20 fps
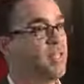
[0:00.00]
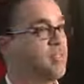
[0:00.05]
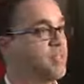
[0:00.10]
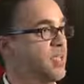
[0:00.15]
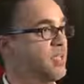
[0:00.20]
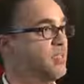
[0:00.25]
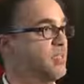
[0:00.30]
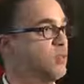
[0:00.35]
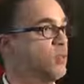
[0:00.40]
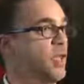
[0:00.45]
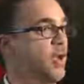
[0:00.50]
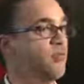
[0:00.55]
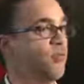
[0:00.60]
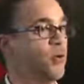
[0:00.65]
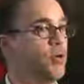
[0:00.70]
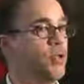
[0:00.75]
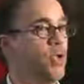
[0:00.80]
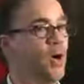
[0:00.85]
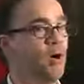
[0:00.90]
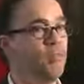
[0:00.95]
think that
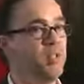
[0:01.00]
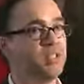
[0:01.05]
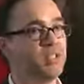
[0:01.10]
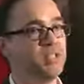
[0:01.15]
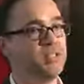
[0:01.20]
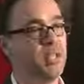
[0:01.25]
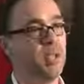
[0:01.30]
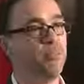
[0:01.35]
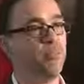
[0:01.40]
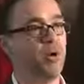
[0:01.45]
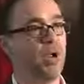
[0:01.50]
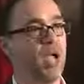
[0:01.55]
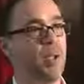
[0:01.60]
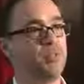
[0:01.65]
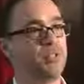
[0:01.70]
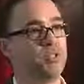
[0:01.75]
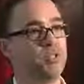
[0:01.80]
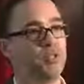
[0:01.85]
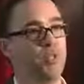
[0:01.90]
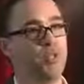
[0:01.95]
for novices, that
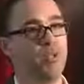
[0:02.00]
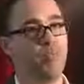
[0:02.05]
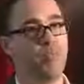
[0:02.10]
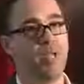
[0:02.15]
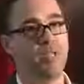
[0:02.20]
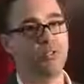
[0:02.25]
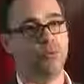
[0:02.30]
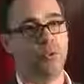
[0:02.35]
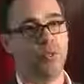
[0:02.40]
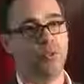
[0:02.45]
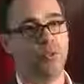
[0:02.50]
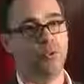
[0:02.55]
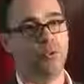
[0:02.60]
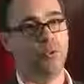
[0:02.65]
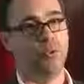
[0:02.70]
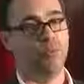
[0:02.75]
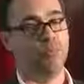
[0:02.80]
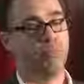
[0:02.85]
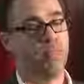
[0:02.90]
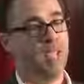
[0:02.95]
perhaps is not the best way to
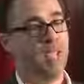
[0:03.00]
do.